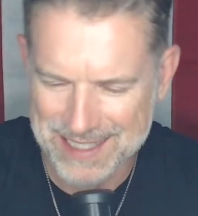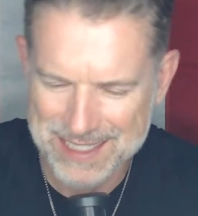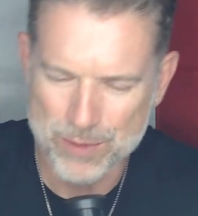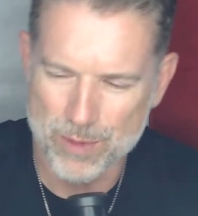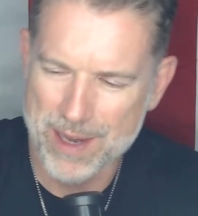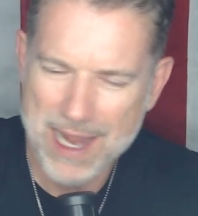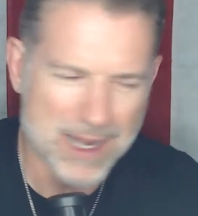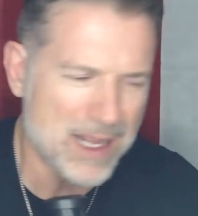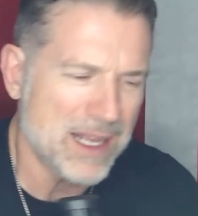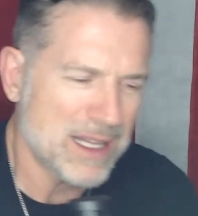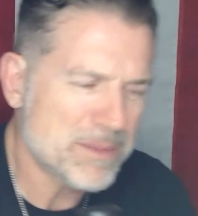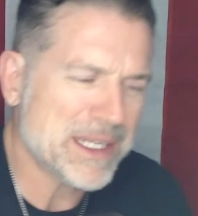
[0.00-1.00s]
That's where we're at.
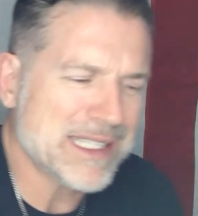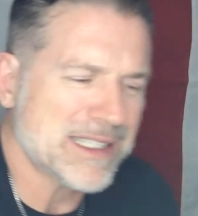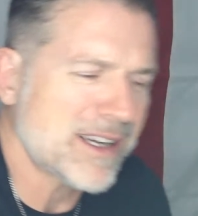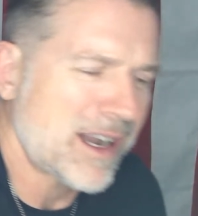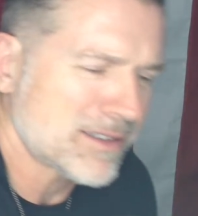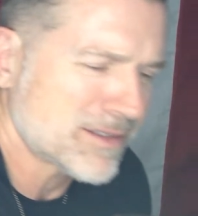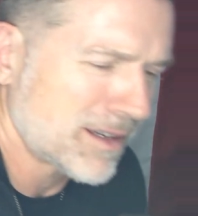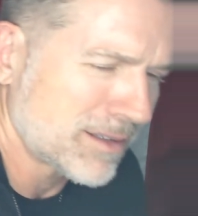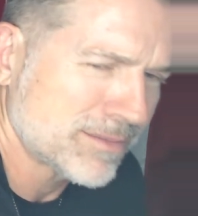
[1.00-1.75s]
Let me get the goggles on.